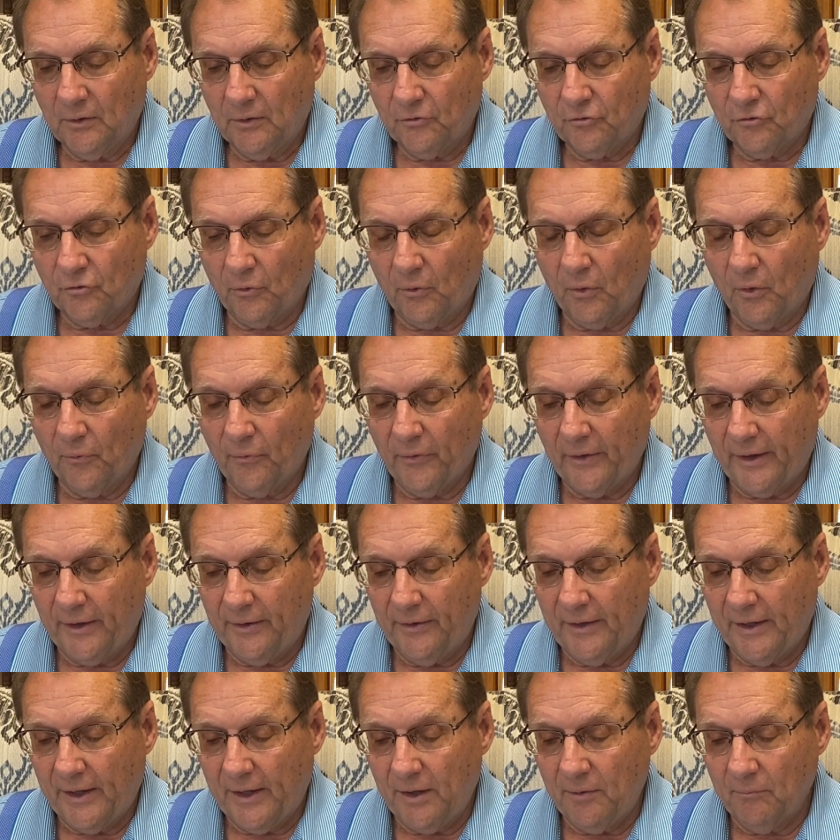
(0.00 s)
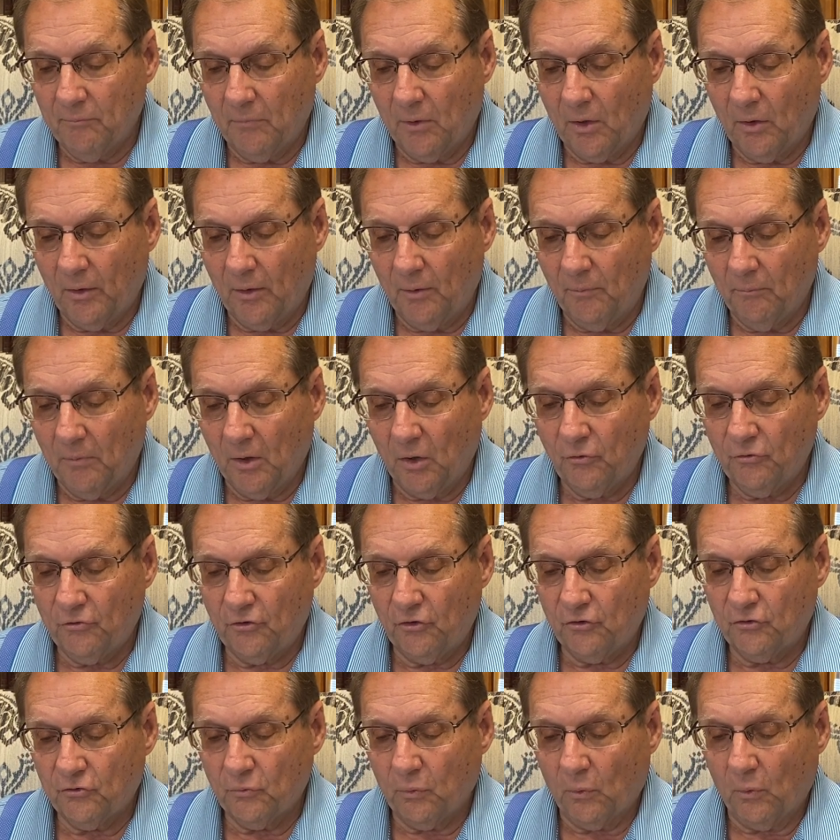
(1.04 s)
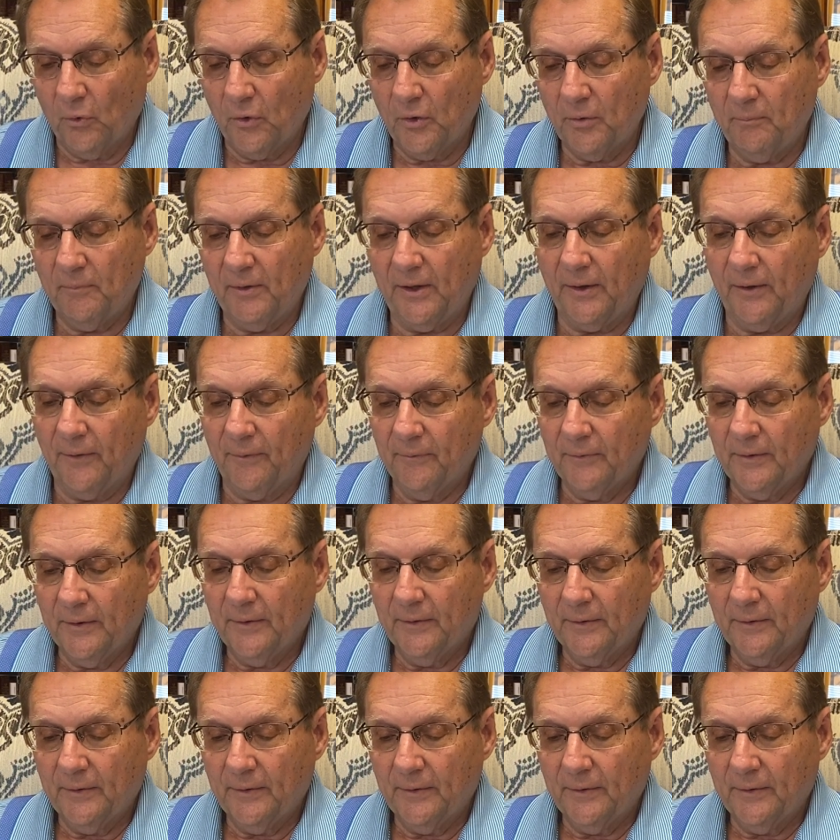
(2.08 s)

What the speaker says: So on that day Moses swore to me,